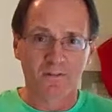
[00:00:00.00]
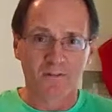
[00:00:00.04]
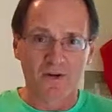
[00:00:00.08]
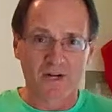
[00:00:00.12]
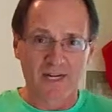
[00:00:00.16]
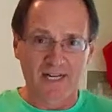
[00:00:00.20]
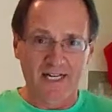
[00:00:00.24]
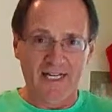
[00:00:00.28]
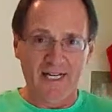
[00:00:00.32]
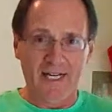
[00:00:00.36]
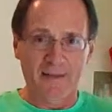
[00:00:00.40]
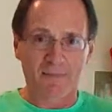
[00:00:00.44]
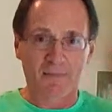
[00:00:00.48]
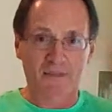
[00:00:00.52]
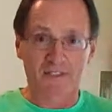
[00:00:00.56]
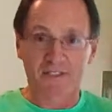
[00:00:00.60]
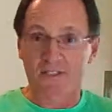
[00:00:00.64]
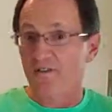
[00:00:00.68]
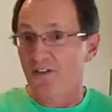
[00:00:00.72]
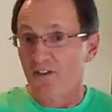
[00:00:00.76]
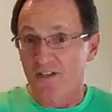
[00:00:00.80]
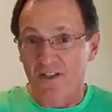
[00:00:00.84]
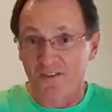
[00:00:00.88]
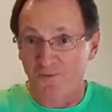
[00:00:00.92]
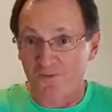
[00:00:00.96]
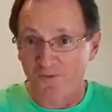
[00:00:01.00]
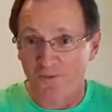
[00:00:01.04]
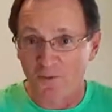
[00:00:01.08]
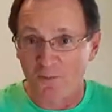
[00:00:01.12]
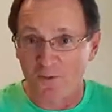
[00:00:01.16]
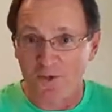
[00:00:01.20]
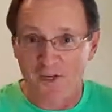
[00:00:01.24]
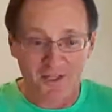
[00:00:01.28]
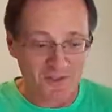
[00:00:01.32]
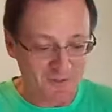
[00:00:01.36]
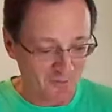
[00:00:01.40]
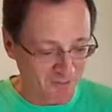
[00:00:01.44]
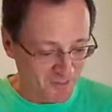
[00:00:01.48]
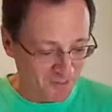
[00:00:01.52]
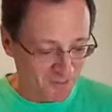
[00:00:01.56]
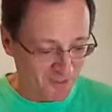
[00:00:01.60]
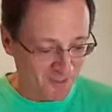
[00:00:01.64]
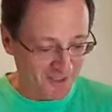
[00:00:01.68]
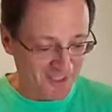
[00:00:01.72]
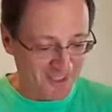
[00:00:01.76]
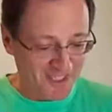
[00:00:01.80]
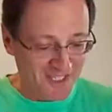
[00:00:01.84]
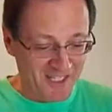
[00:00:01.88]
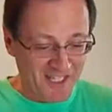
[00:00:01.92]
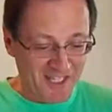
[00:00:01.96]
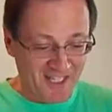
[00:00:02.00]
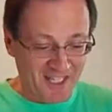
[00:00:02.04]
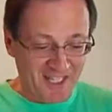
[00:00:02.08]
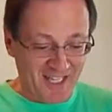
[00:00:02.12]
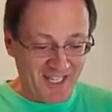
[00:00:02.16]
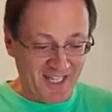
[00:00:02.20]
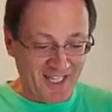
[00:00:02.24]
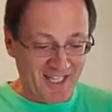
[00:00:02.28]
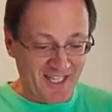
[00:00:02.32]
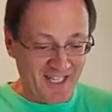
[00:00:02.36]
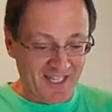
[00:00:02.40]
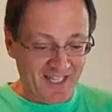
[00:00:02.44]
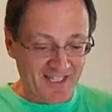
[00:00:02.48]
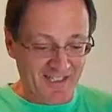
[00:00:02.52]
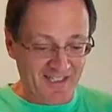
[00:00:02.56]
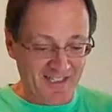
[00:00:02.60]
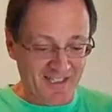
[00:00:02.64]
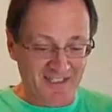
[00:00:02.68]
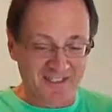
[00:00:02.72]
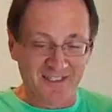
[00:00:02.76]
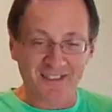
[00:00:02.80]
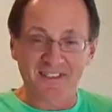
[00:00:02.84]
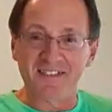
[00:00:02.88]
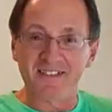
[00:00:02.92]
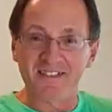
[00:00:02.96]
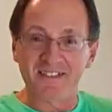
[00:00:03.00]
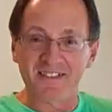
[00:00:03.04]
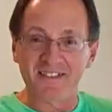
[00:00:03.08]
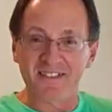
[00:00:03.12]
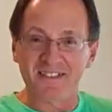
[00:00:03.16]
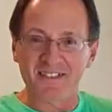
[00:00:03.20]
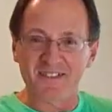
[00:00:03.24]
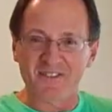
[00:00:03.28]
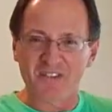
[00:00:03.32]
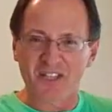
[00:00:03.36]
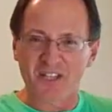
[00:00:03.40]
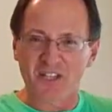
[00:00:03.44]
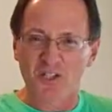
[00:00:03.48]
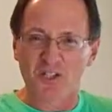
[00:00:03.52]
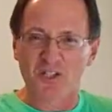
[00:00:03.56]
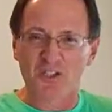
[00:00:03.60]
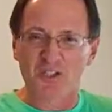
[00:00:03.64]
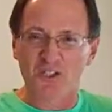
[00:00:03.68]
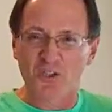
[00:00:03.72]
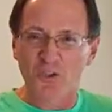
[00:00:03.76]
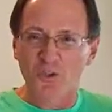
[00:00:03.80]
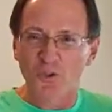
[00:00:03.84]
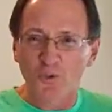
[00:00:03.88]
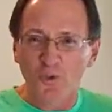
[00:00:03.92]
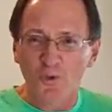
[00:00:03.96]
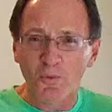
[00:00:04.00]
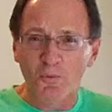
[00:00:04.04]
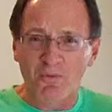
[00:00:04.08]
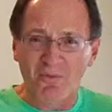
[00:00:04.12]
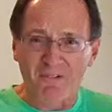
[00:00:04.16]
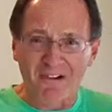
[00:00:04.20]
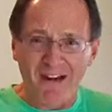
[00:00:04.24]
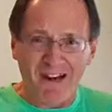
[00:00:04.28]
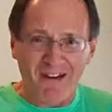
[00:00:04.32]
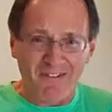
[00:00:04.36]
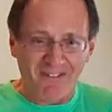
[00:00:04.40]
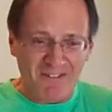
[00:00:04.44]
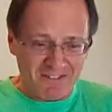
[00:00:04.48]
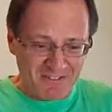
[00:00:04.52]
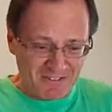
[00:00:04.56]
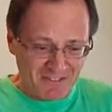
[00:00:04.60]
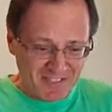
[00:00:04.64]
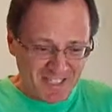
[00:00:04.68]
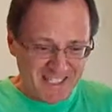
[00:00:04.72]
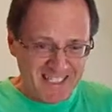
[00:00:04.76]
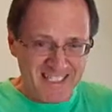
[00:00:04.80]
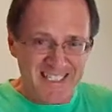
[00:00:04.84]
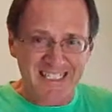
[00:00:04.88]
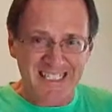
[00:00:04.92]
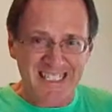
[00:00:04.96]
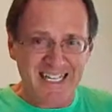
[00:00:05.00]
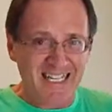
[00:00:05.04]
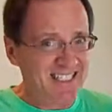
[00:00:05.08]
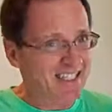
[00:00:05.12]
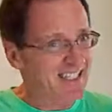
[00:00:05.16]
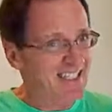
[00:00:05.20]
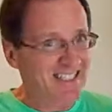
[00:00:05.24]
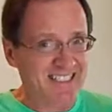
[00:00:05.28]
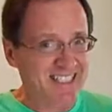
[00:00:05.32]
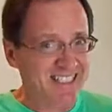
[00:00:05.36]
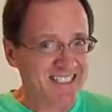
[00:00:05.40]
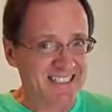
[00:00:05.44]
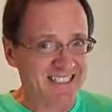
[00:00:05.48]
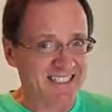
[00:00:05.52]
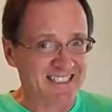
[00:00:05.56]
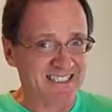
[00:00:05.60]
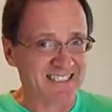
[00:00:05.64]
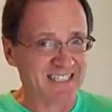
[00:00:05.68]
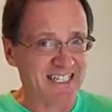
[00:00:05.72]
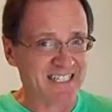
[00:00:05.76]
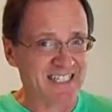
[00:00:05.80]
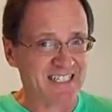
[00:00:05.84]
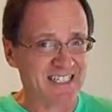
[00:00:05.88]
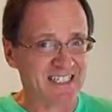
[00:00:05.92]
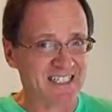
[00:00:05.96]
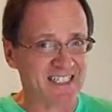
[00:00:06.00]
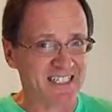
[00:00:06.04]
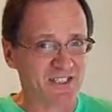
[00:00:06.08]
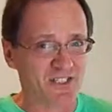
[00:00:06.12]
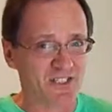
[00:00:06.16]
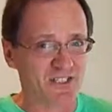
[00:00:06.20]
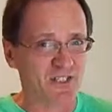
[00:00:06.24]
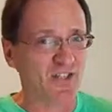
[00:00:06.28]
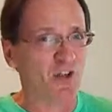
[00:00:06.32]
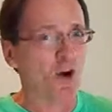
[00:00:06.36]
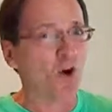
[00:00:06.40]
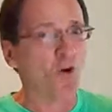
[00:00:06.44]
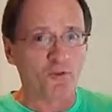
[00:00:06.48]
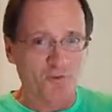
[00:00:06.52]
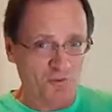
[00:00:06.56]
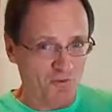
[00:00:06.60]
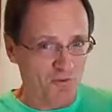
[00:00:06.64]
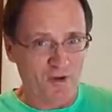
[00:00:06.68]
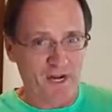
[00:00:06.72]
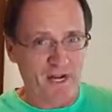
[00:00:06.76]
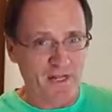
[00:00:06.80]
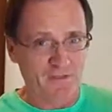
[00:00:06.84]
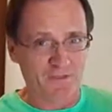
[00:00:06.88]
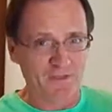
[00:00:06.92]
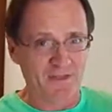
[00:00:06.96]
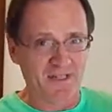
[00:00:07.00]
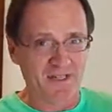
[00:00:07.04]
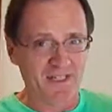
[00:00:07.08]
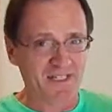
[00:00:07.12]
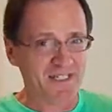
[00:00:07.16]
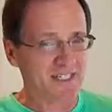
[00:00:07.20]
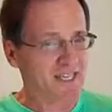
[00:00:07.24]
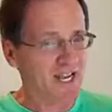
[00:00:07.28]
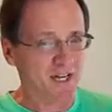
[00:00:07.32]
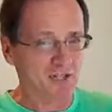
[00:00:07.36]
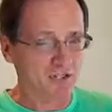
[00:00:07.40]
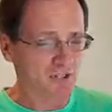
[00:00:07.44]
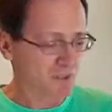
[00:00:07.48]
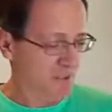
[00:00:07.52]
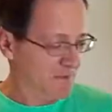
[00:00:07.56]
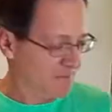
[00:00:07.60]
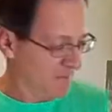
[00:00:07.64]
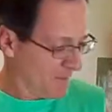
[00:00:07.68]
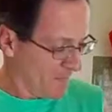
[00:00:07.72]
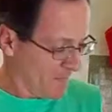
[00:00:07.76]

pineapples, if you buy them at all. And if they look too brown, it'll kind of say they're overripe, and it's not good.